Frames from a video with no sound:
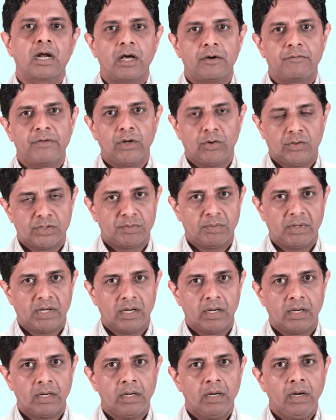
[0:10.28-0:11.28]
RV
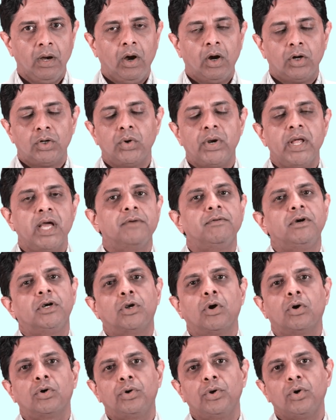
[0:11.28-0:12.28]
Hospital. Today I will
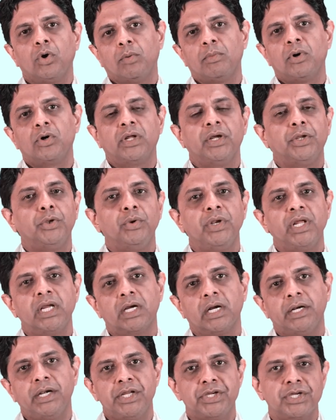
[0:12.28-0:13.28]
talk to you about a unique
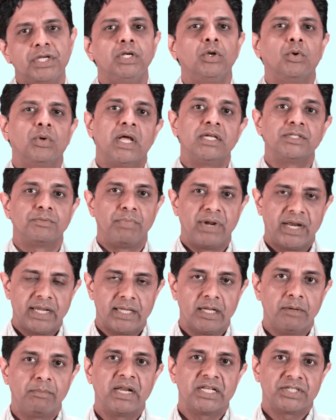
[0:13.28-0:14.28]
condition known as
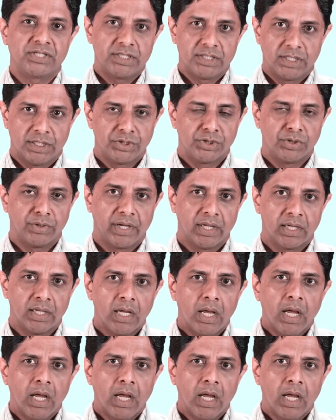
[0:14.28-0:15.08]
brachial plexus injury.